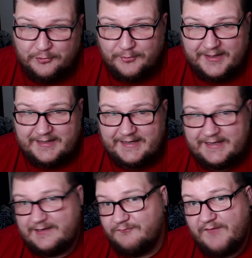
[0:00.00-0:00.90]
the
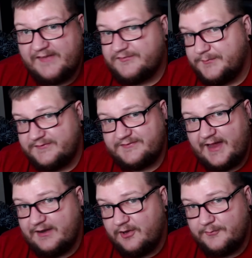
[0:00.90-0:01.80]
greedy investment
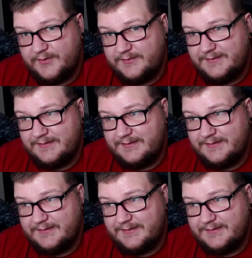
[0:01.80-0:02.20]
side of it.